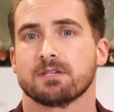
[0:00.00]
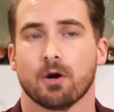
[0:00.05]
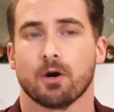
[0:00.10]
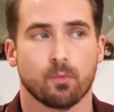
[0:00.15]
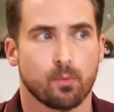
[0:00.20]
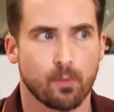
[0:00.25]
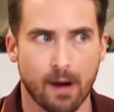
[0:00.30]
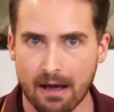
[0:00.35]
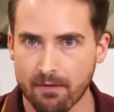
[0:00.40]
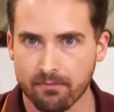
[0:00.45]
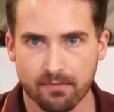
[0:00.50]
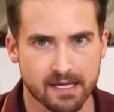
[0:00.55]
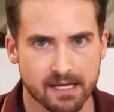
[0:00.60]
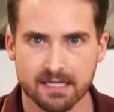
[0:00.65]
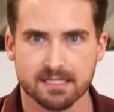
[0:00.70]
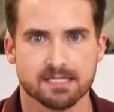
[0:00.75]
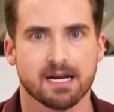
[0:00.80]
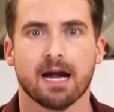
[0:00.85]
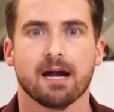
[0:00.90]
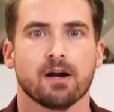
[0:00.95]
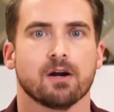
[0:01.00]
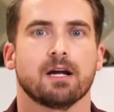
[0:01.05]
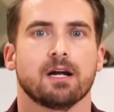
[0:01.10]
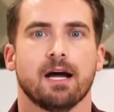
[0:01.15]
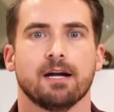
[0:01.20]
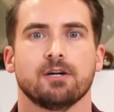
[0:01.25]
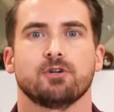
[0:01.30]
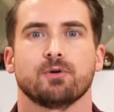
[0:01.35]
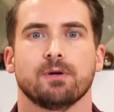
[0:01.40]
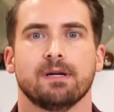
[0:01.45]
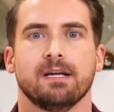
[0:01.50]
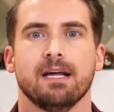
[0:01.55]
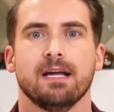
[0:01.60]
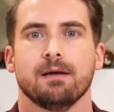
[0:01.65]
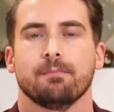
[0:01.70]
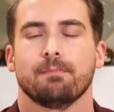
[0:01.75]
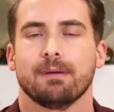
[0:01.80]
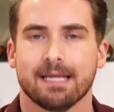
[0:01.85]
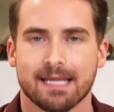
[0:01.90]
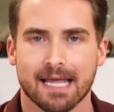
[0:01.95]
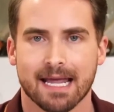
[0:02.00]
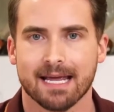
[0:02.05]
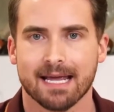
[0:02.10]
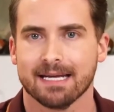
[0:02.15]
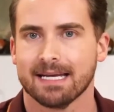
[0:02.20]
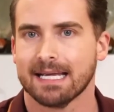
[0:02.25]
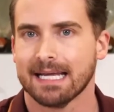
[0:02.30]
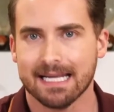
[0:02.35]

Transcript: around the entire country began